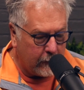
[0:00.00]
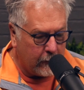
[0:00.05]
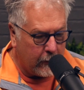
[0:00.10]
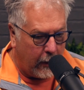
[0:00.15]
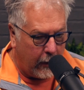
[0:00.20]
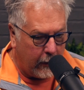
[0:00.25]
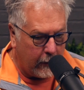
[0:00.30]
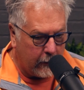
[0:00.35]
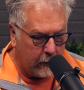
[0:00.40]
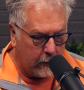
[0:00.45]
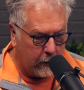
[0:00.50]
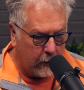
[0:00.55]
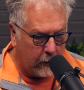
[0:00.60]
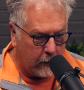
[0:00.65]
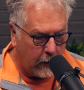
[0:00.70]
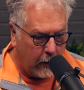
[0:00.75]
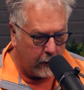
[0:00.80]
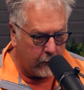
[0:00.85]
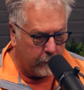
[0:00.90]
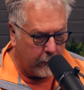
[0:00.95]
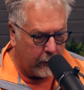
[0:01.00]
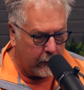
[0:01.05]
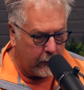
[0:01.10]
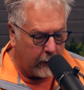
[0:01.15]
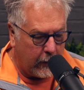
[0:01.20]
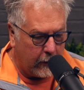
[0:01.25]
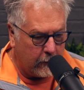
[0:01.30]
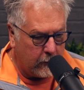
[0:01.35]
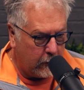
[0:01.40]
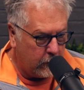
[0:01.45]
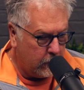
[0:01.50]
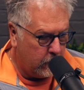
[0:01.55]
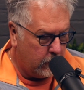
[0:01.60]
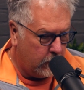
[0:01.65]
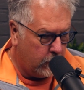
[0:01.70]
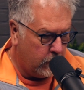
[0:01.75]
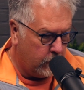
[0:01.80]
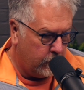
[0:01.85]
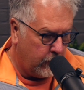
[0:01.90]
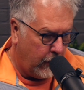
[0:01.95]
a lot of money. And then,
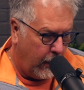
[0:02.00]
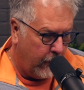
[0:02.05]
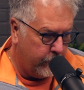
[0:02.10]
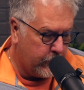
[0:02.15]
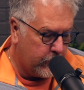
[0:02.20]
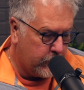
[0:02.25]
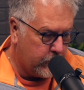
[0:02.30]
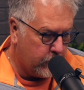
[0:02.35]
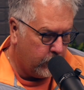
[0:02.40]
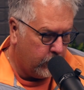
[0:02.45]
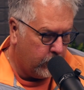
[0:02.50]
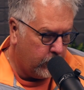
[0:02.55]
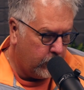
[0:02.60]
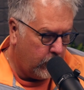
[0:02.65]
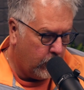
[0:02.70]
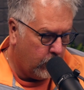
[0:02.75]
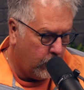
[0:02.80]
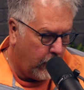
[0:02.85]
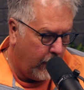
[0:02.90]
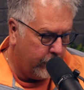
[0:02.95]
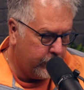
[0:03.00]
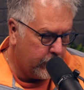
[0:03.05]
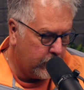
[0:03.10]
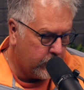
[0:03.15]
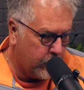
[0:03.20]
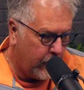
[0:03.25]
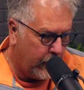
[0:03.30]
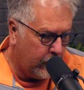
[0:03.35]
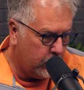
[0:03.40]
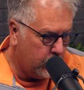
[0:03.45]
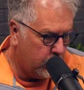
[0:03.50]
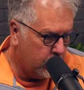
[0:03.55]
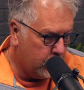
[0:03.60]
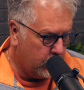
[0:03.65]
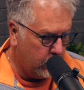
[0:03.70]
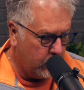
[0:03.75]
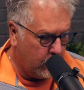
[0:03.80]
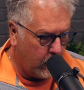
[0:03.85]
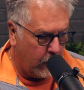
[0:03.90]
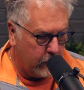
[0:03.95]
average rent
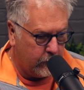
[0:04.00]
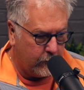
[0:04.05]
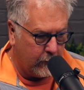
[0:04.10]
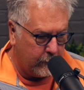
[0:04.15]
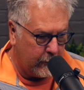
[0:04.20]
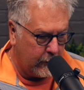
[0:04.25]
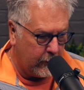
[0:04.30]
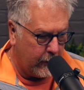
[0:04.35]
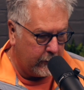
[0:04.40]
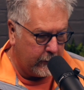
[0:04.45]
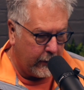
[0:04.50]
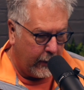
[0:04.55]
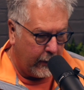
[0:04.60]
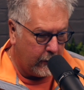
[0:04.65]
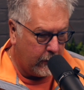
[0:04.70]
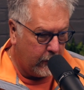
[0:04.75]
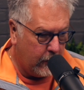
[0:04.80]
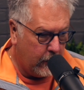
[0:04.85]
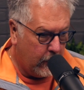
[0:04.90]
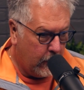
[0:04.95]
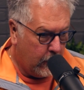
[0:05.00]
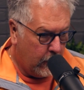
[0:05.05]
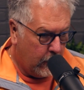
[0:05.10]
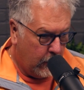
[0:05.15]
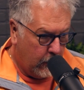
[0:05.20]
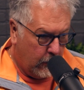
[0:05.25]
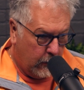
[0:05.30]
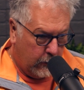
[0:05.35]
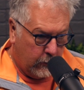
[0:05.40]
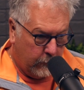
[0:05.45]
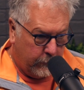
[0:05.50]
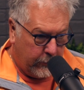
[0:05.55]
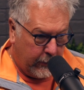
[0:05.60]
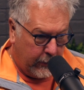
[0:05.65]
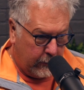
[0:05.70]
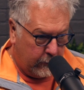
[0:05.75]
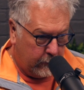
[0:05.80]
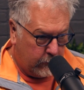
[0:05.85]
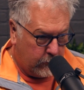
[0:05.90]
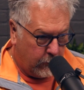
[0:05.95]
on something like that, you're
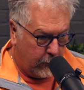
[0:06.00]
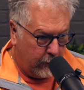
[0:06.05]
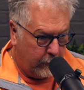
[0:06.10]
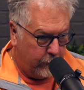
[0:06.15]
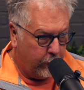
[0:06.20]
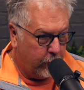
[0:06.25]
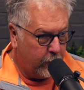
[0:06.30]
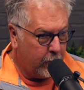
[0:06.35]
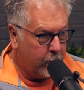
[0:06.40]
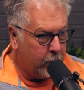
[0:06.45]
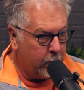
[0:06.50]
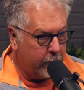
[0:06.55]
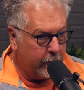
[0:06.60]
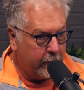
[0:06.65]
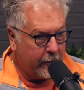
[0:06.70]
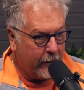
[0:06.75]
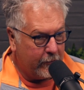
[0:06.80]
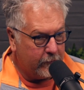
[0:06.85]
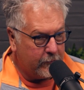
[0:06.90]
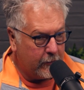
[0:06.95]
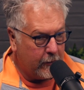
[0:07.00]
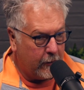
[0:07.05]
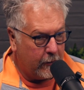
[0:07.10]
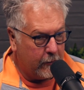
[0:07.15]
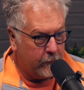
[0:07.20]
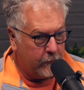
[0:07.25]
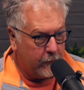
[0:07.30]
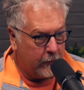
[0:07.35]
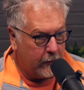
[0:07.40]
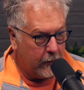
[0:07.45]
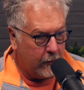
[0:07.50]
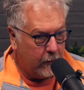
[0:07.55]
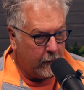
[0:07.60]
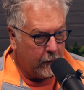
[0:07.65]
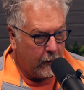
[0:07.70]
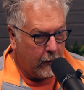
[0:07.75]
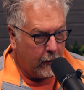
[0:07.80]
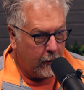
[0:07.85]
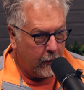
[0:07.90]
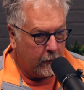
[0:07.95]
paying $24,000 to $30,000 a
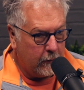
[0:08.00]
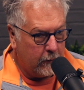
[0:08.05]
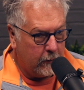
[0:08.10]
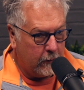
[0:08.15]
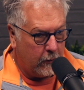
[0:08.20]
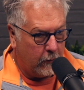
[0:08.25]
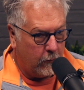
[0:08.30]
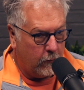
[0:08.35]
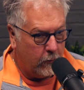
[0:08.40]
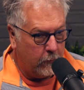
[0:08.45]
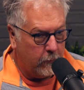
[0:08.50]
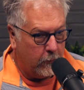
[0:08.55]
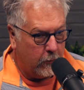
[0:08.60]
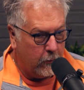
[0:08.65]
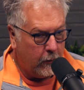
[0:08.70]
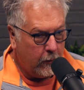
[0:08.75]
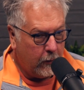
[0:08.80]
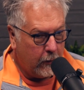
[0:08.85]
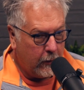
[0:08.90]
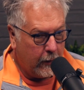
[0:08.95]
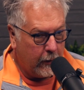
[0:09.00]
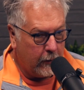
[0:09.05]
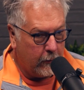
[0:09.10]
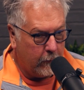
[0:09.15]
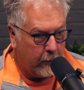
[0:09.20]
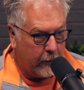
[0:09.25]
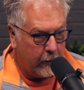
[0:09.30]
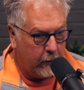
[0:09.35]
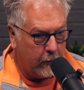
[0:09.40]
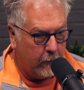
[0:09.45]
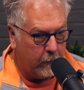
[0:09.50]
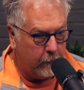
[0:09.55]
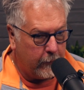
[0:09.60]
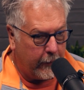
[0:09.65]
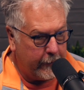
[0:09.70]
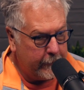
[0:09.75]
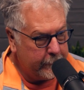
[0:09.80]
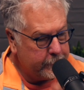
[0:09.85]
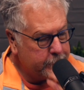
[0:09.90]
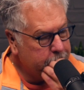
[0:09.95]
year or more, and away you go,
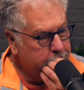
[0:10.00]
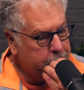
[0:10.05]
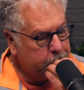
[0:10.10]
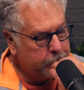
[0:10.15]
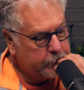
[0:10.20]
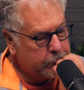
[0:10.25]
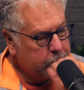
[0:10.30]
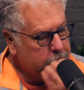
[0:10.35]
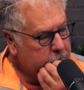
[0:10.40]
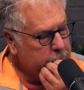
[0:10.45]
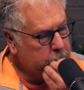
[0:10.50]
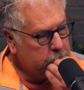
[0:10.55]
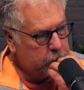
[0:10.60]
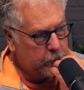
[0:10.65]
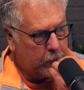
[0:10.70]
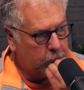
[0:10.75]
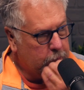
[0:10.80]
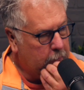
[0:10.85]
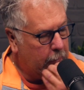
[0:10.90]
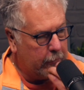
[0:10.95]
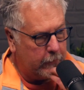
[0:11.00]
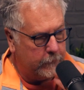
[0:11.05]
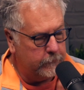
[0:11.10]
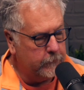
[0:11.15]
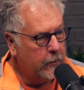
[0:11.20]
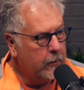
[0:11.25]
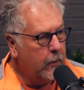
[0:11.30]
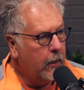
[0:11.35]
right? Wow.